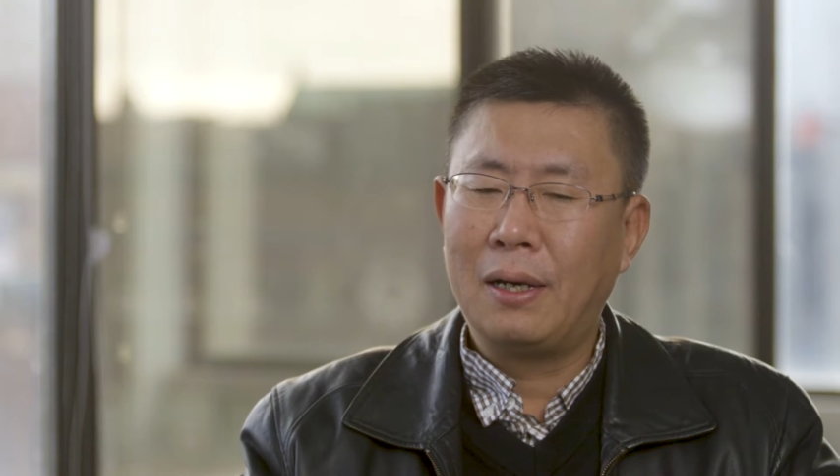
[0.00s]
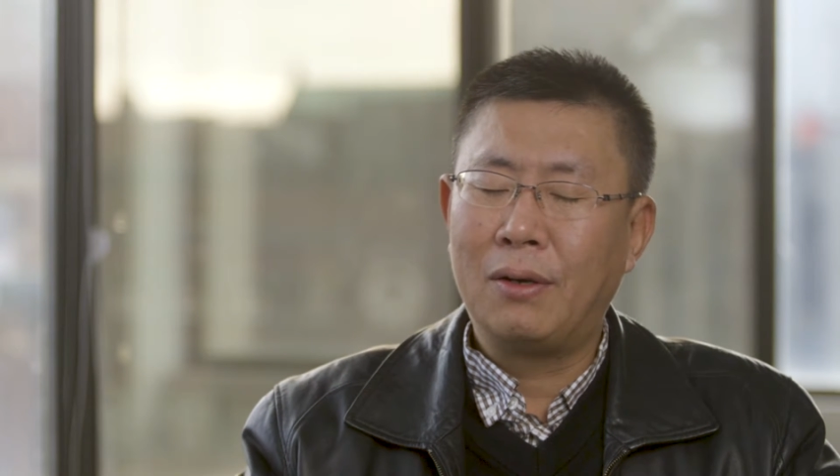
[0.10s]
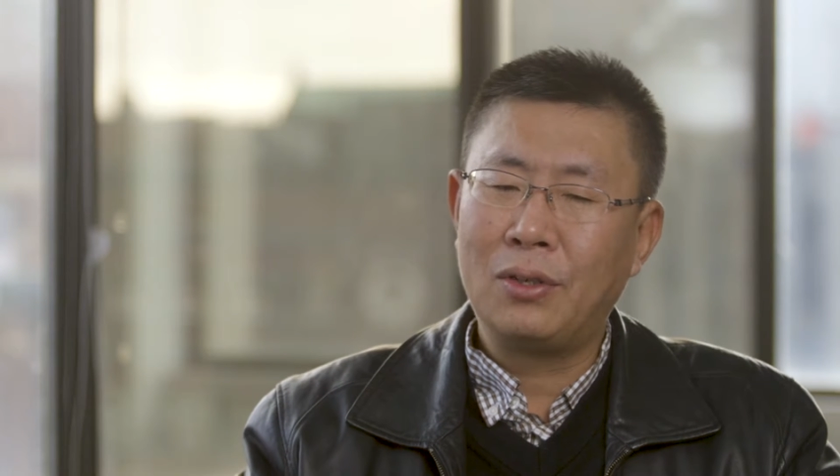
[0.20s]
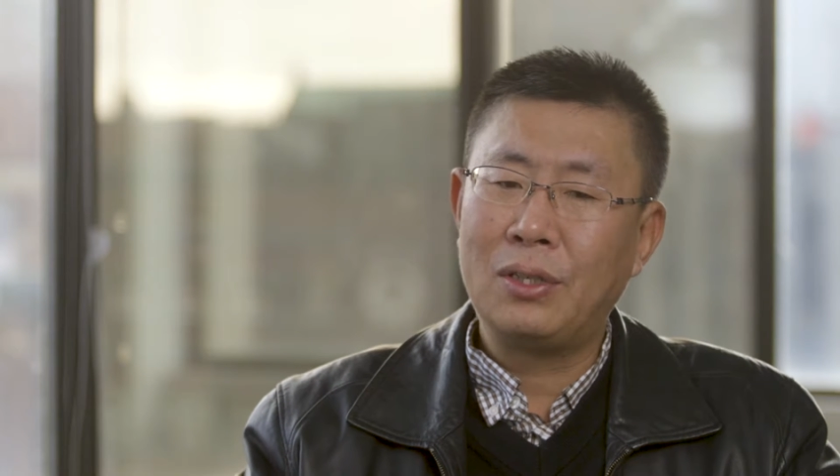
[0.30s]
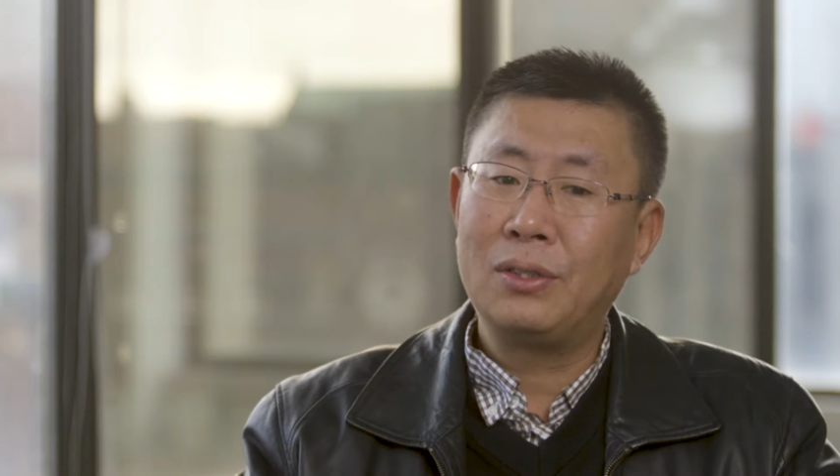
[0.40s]

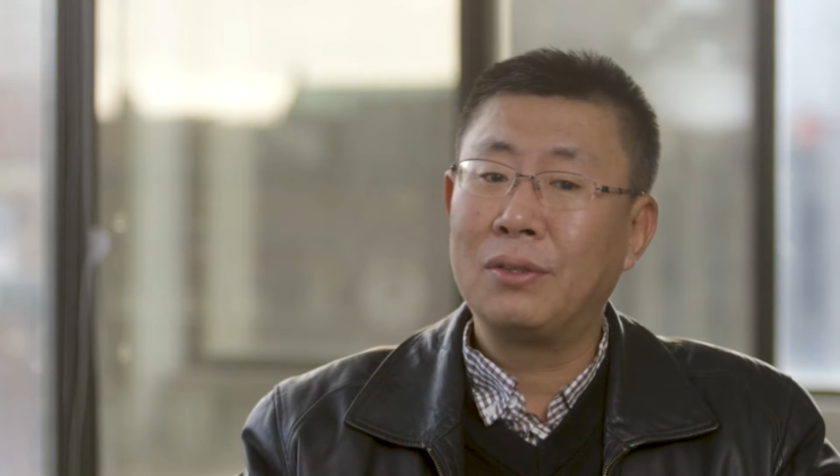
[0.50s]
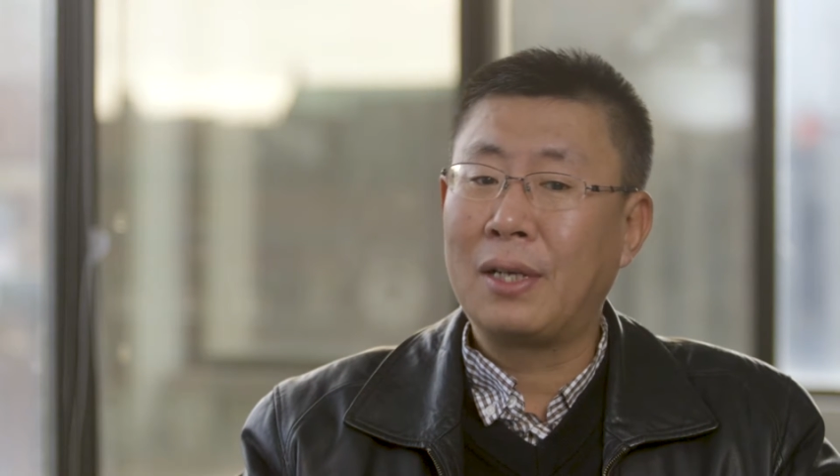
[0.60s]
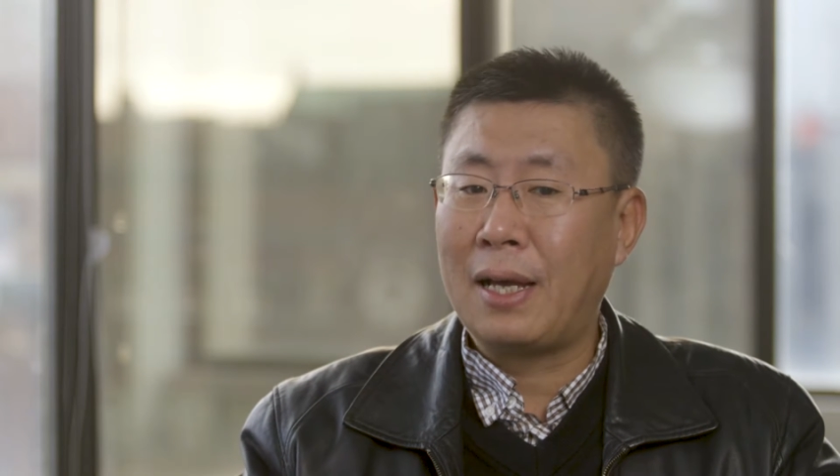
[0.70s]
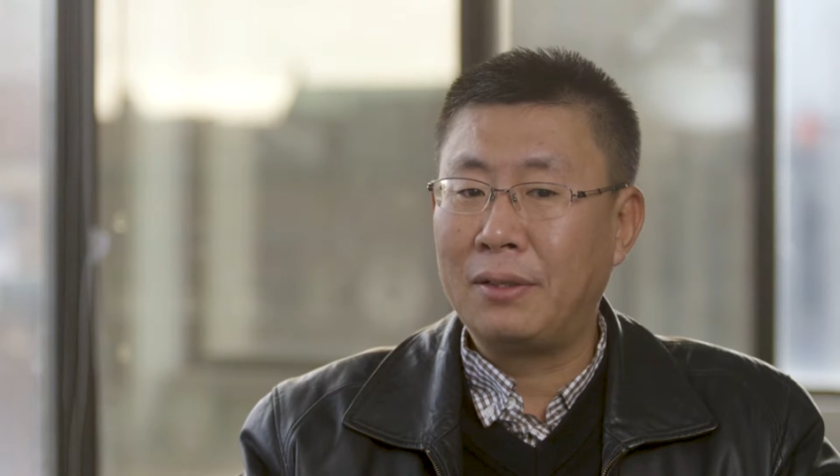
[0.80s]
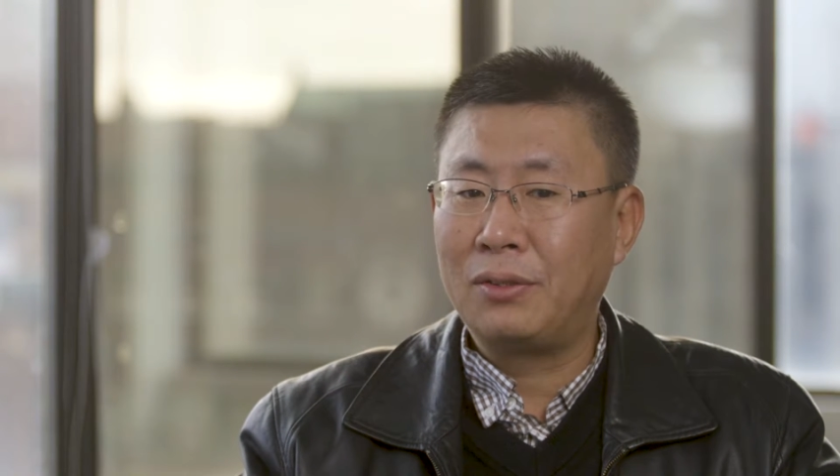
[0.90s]
original
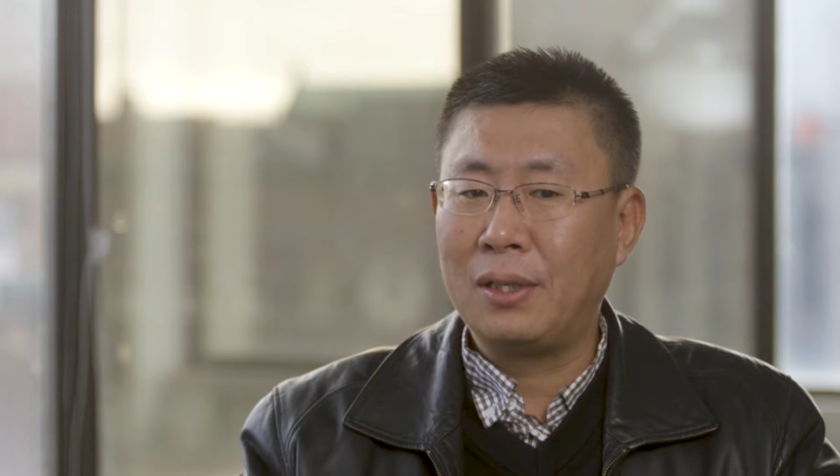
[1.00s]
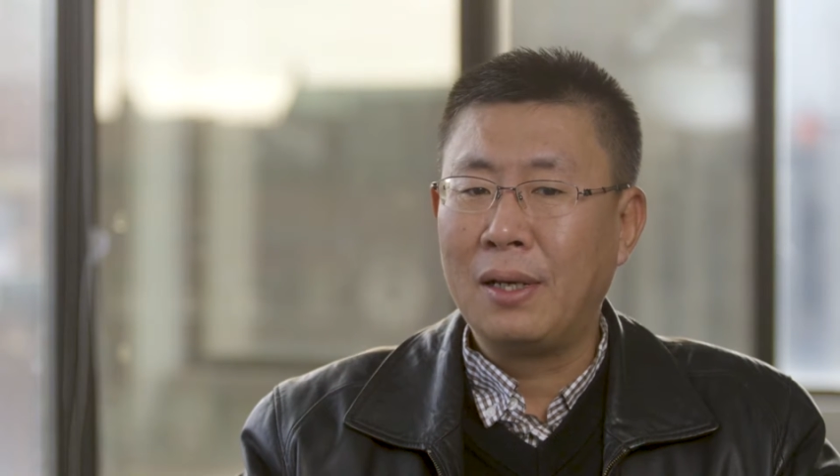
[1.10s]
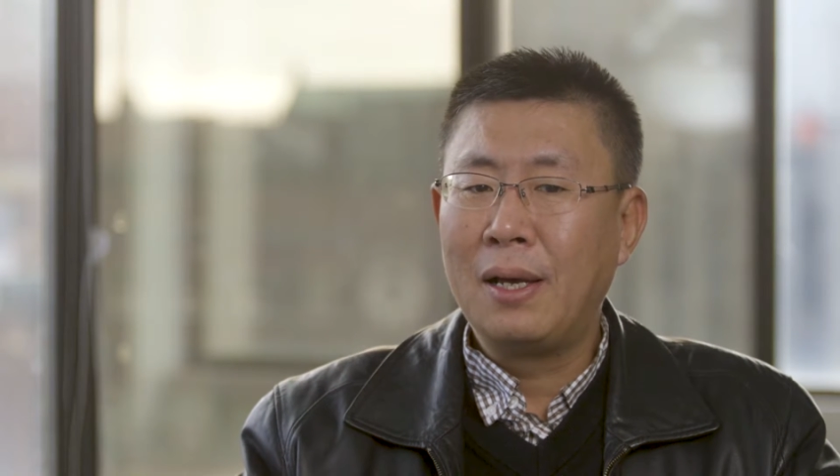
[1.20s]
country.